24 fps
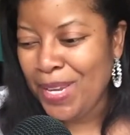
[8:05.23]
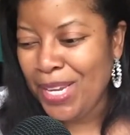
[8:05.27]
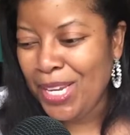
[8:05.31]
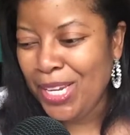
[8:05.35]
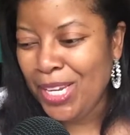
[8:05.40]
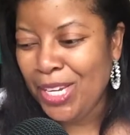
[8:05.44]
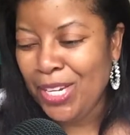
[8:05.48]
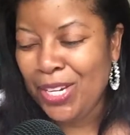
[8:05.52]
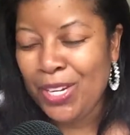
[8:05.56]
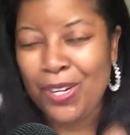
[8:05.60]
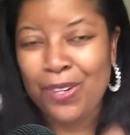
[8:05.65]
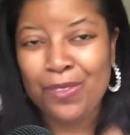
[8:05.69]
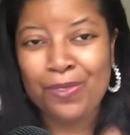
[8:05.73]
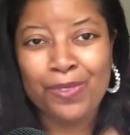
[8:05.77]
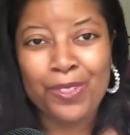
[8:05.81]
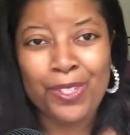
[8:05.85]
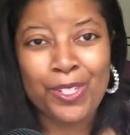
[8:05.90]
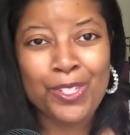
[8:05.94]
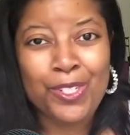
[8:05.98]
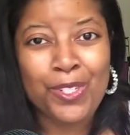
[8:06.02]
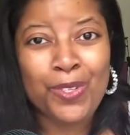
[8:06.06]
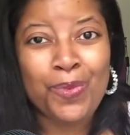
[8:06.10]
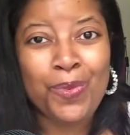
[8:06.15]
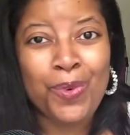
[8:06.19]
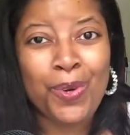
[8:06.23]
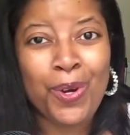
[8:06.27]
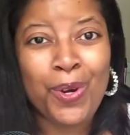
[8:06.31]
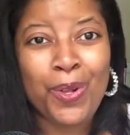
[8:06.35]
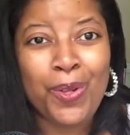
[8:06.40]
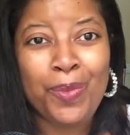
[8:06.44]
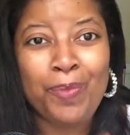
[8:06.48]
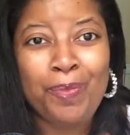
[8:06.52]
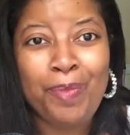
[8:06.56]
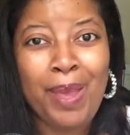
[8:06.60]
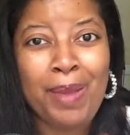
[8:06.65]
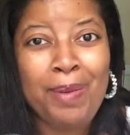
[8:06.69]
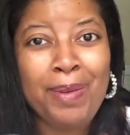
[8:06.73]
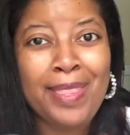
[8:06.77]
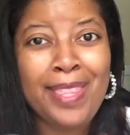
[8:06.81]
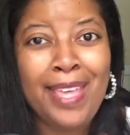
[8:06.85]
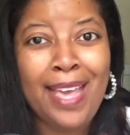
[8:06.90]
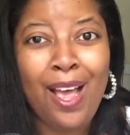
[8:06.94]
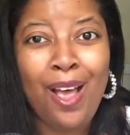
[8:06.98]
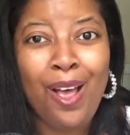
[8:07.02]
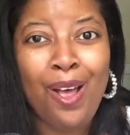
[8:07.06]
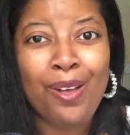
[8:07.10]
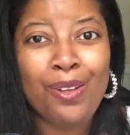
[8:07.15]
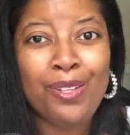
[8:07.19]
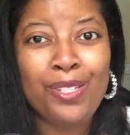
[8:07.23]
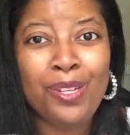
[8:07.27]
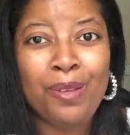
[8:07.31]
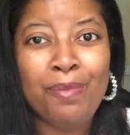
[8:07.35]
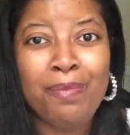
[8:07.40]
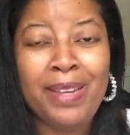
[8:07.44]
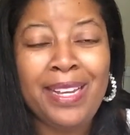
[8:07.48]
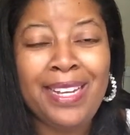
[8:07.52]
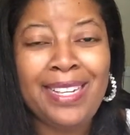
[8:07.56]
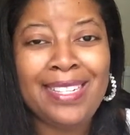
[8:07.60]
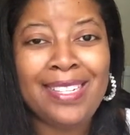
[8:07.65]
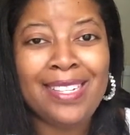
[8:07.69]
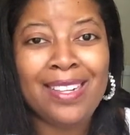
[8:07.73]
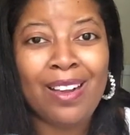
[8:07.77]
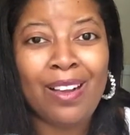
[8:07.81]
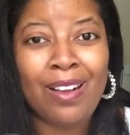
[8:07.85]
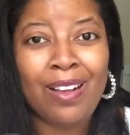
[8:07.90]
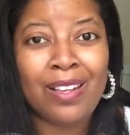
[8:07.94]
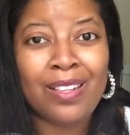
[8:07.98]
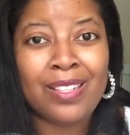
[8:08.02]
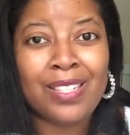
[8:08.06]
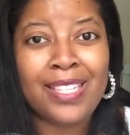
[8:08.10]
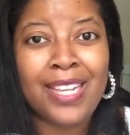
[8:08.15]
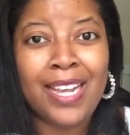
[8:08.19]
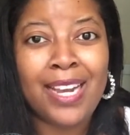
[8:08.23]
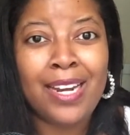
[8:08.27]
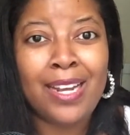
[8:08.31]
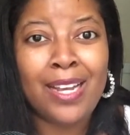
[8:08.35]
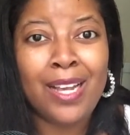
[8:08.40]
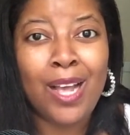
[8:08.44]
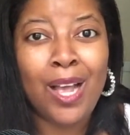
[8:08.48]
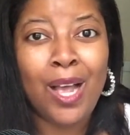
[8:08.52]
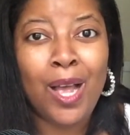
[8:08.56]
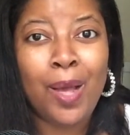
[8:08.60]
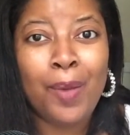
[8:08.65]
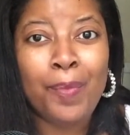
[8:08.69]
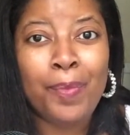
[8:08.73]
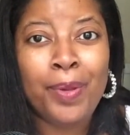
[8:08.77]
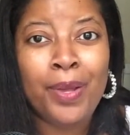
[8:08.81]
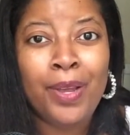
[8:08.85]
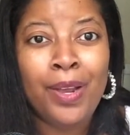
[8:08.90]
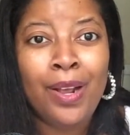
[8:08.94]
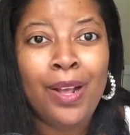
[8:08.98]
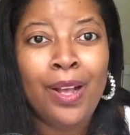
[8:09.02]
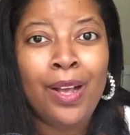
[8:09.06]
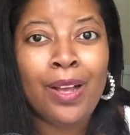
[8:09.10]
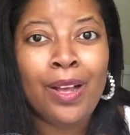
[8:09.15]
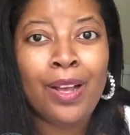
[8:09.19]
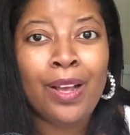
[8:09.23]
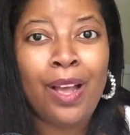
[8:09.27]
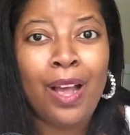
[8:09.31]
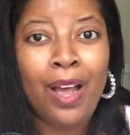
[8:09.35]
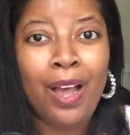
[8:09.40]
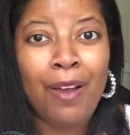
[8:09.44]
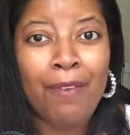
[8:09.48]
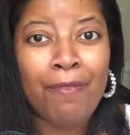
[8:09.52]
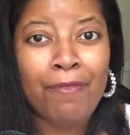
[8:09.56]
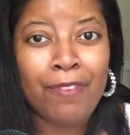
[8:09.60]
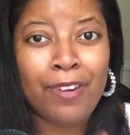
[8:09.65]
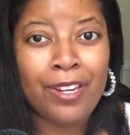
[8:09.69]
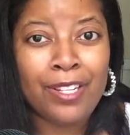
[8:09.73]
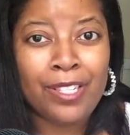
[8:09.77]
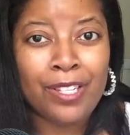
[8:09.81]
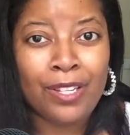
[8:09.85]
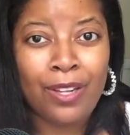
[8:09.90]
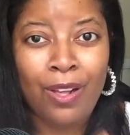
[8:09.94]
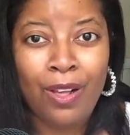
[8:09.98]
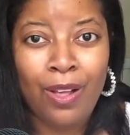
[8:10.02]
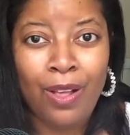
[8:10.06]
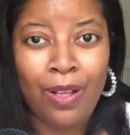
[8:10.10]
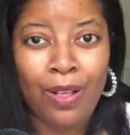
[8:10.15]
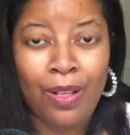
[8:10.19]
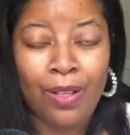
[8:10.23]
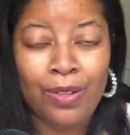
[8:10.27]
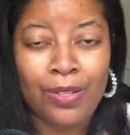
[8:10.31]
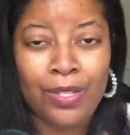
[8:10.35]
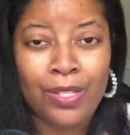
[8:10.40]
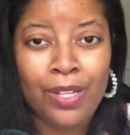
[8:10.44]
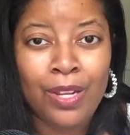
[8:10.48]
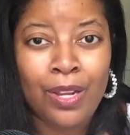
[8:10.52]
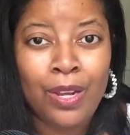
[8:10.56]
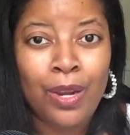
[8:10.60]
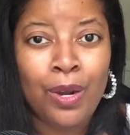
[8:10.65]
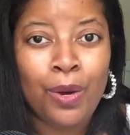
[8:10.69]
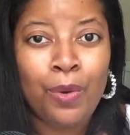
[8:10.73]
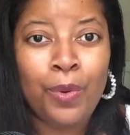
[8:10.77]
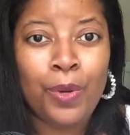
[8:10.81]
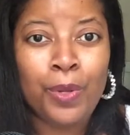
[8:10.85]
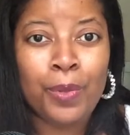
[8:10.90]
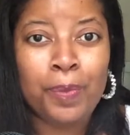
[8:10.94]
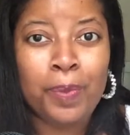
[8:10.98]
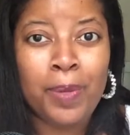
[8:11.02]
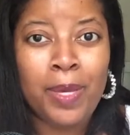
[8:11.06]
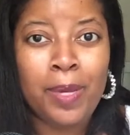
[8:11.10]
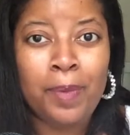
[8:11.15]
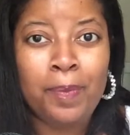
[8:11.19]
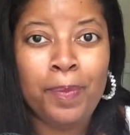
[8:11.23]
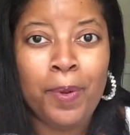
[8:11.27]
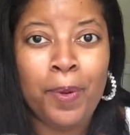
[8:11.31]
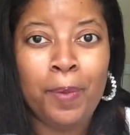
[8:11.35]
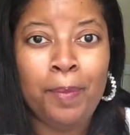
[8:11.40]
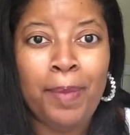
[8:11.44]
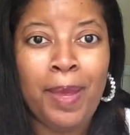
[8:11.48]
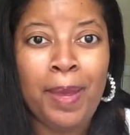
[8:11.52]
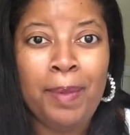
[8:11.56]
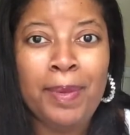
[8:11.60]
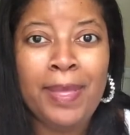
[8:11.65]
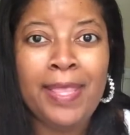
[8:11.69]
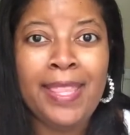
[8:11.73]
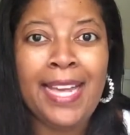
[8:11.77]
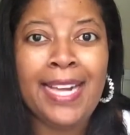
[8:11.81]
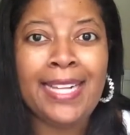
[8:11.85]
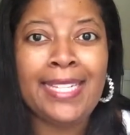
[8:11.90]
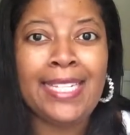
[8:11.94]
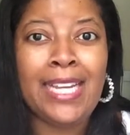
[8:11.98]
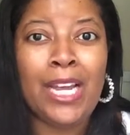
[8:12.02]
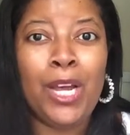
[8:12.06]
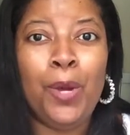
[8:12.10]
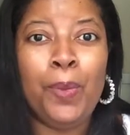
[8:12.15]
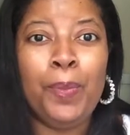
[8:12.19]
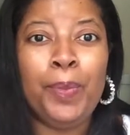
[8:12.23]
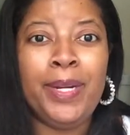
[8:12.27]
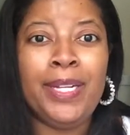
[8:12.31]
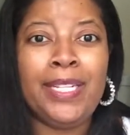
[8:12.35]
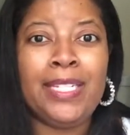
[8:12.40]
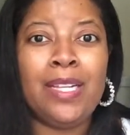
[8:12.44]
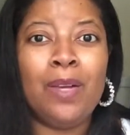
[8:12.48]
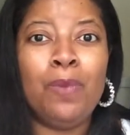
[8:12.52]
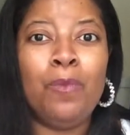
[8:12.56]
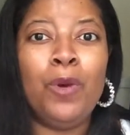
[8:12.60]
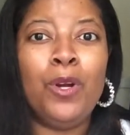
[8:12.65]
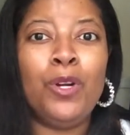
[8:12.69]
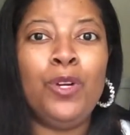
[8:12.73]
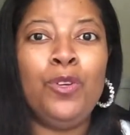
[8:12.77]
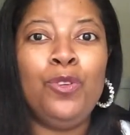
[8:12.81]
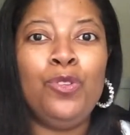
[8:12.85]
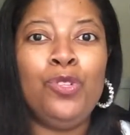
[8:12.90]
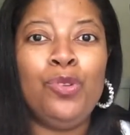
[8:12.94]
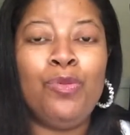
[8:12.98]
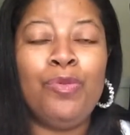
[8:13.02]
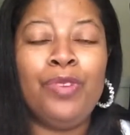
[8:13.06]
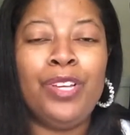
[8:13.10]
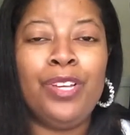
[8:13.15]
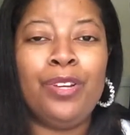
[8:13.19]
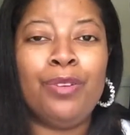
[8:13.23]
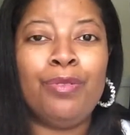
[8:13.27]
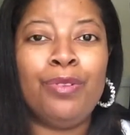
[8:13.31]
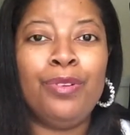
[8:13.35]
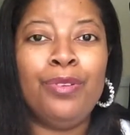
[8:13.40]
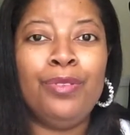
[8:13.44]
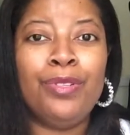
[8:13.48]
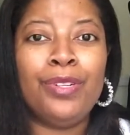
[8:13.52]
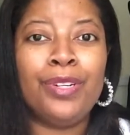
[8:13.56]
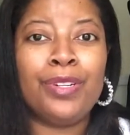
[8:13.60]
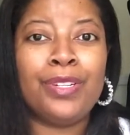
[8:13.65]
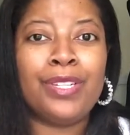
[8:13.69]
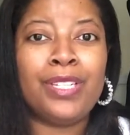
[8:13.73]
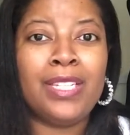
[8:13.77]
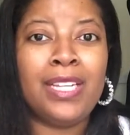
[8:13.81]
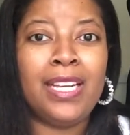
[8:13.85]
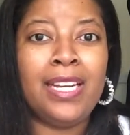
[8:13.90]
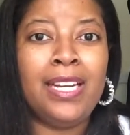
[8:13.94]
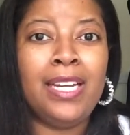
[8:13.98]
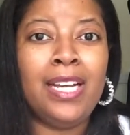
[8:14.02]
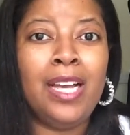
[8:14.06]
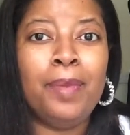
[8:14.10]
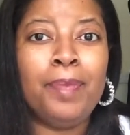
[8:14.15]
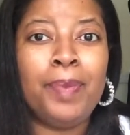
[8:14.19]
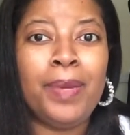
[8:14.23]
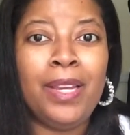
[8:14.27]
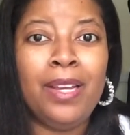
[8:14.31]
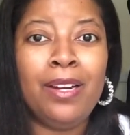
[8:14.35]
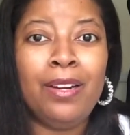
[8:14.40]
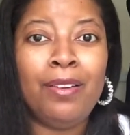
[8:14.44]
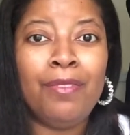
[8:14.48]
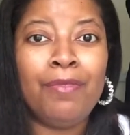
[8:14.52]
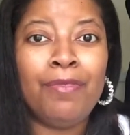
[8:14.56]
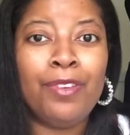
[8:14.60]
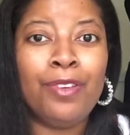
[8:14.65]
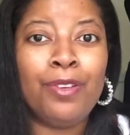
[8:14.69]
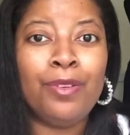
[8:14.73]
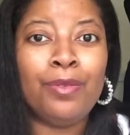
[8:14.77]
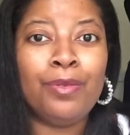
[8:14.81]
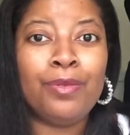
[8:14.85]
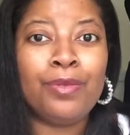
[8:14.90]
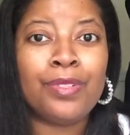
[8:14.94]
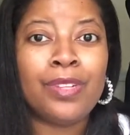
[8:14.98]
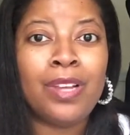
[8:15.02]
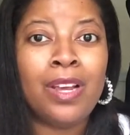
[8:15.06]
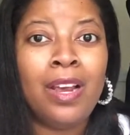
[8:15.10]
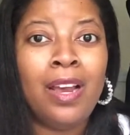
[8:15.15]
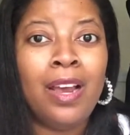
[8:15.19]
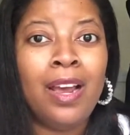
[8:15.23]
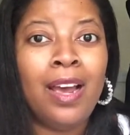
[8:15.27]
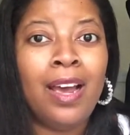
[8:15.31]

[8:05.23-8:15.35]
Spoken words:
In a virtual world, maybe that also means setting up conference calls with people. Maybe that's helping someone who's a recruiter, setting up interviews.